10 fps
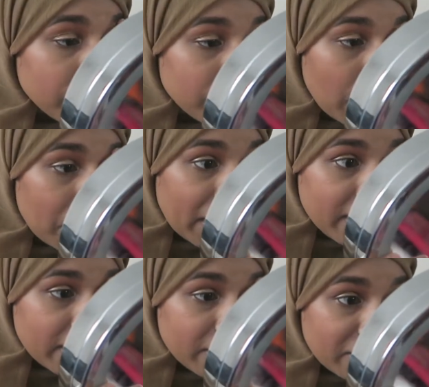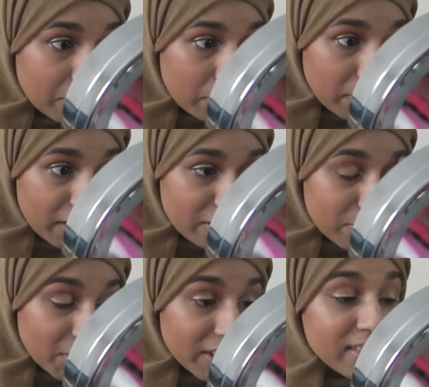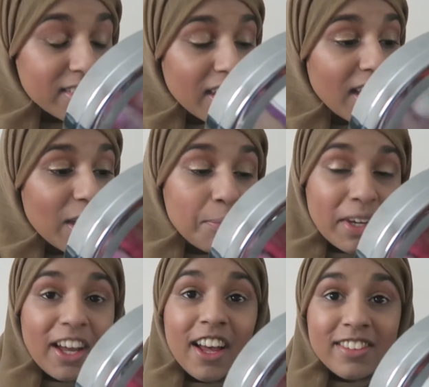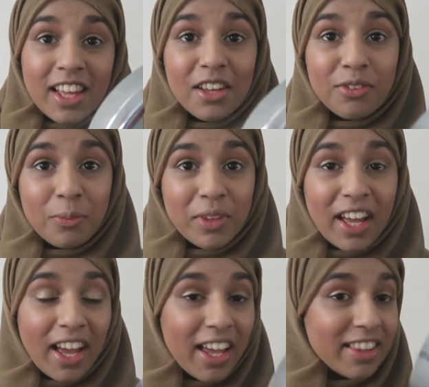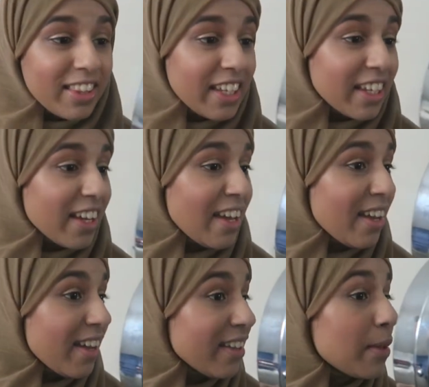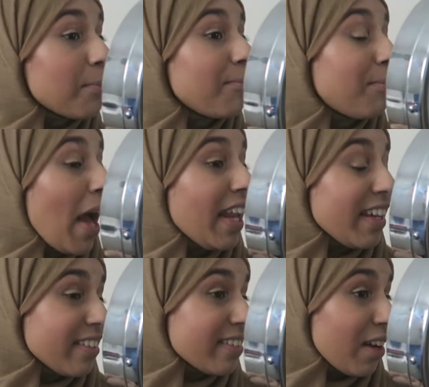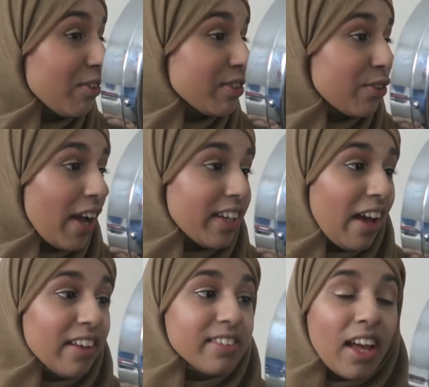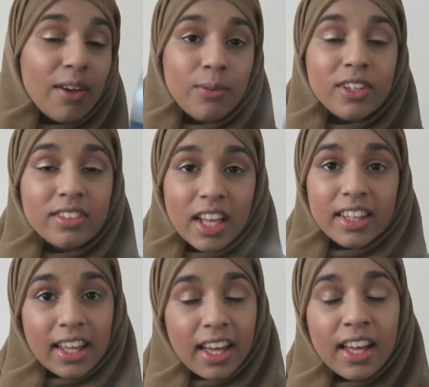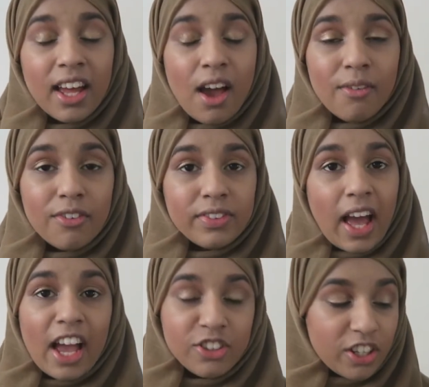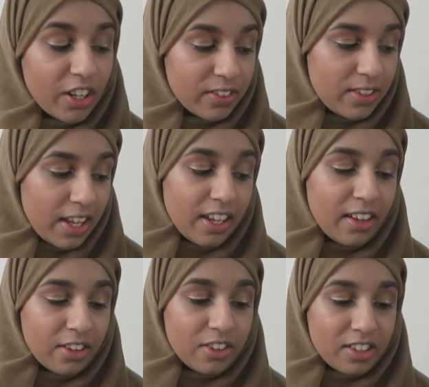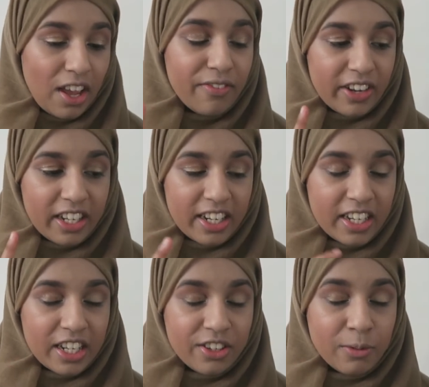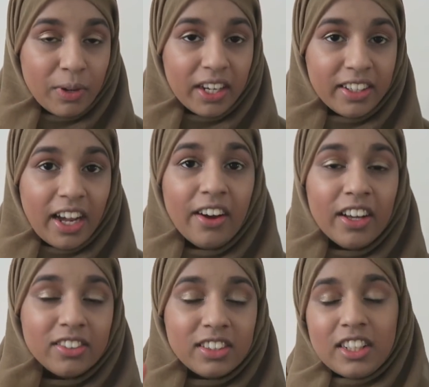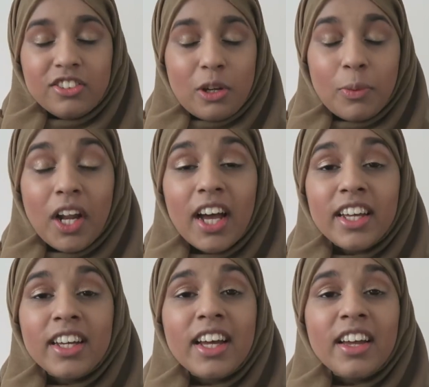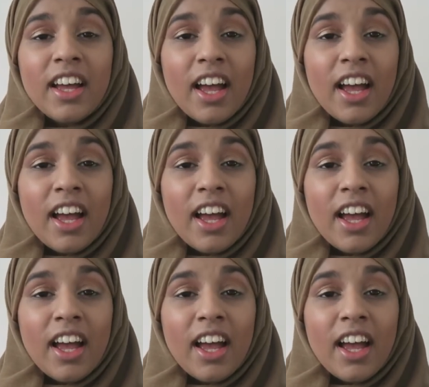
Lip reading: blending could have been better, to be honest, but aside from that, I think the palette itself is quite nice. I would say that with the eyeshadow stick, you definitely need to blend it out as soon as you apply it,